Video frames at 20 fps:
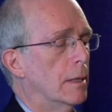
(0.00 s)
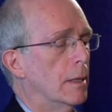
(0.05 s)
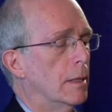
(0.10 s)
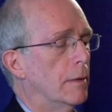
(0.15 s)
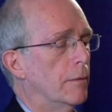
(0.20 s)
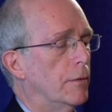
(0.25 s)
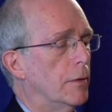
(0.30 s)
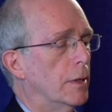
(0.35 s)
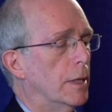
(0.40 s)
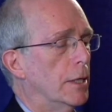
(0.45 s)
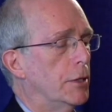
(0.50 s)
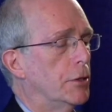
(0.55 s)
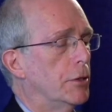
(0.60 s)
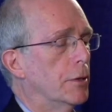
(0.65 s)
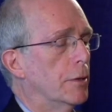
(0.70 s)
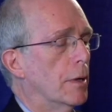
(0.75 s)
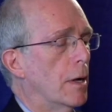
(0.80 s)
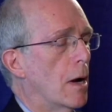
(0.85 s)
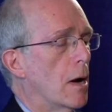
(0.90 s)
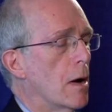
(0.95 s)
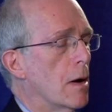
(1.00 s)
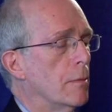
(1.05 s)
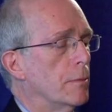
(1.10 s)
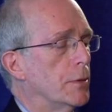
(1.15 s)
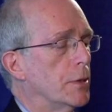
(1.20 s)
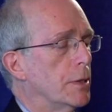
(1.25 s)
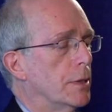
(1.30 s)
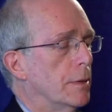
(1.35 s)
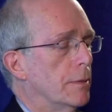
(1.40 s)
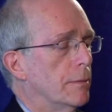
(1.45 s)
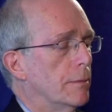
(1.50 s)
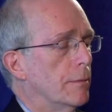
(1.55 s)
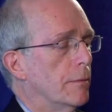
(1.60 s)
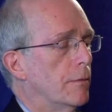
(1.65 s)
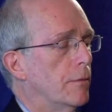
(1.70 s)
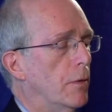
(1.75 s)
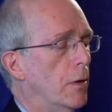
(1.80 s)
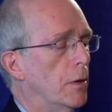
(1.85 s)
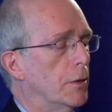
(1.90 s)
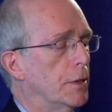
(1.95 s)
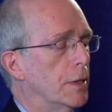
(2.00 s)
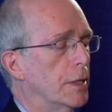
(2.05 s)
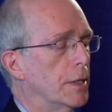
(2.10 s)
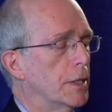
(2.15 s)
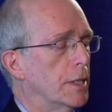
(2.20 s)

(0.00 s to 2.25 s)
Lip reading: And if you let your arms fall to the